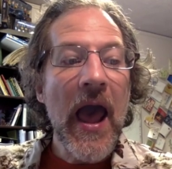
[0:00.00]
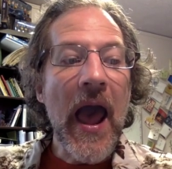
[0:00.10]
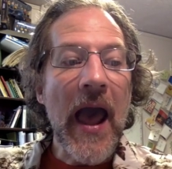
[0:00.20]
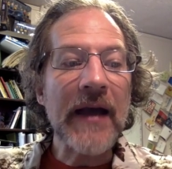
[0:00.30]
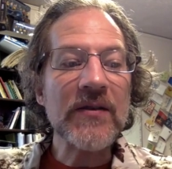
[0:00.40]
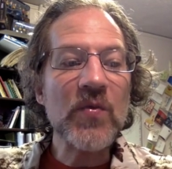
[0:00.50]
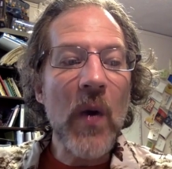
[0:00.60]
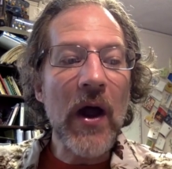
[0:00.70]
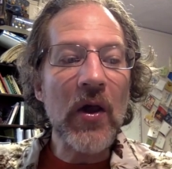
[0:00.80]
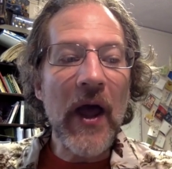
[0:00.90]
as
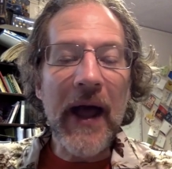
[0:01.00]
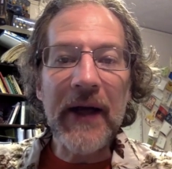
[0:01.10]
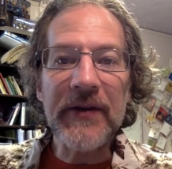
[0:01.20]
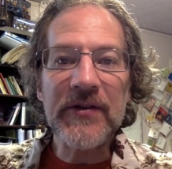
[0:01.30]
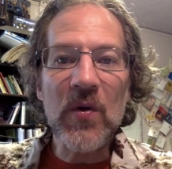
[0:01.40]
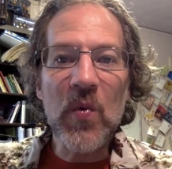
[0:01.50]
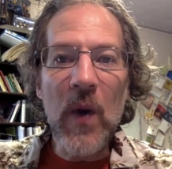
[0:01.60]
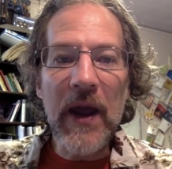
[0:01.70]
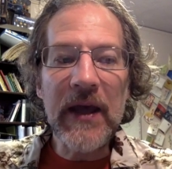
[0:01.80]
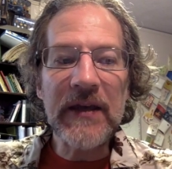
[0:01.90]
well as
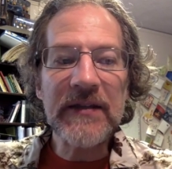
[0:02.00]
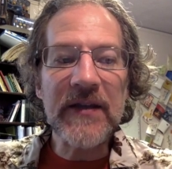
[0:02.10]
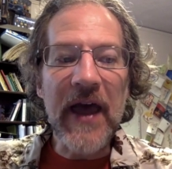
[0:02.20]
ways